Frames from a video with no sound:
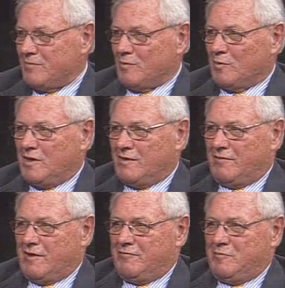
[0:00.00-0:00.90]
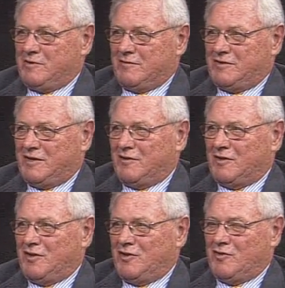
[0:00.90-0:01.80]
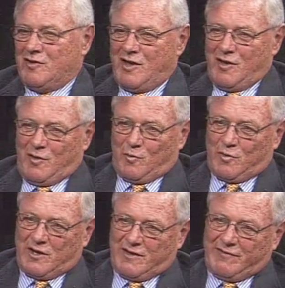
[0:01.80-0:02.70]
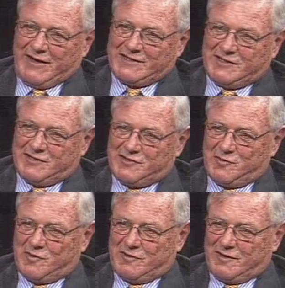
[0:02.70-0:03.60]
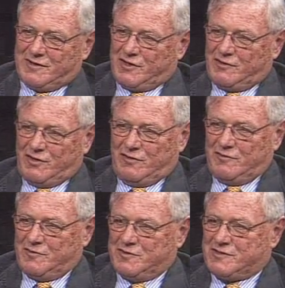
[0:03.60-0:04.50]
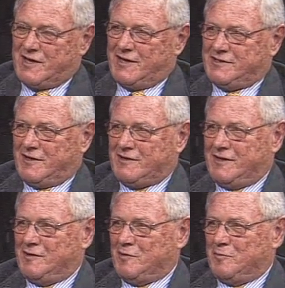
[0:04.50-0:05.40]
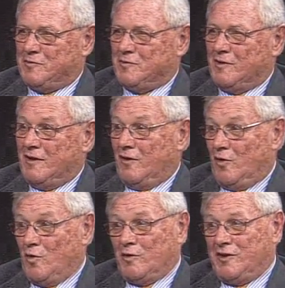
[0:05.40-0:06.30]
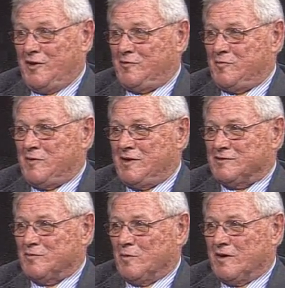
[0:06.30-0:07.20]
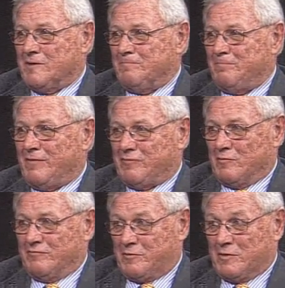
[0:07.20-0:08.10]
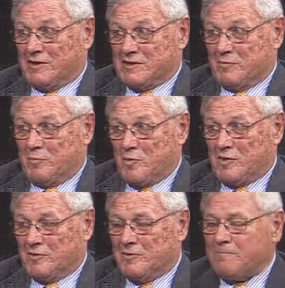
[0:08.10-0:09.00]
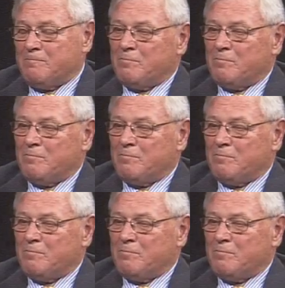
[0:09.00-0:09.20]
We have every bit of talent here. We have access to a huge high-tech talent pool only 100 miles away from at least from Portland.